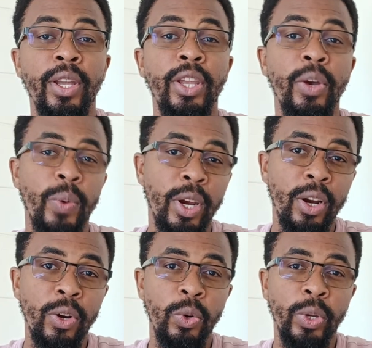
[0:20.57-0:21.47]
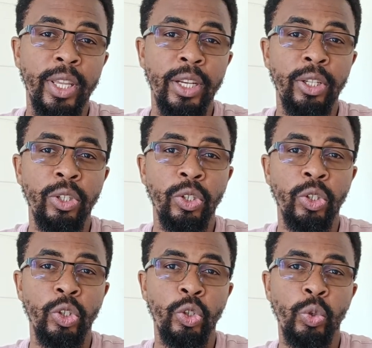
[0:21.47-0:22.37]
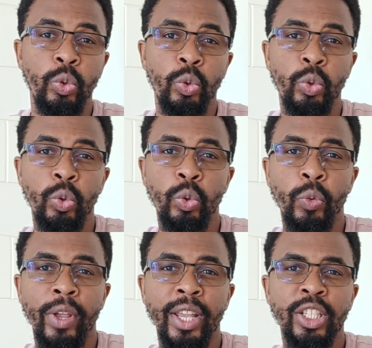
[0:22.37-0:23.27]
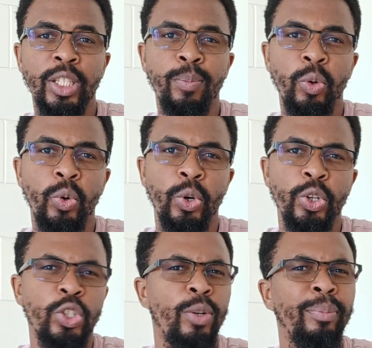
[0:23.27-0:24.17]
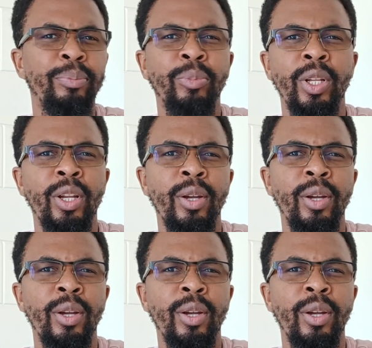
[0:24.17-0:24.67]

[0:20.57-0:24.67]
Here we are looking to explore some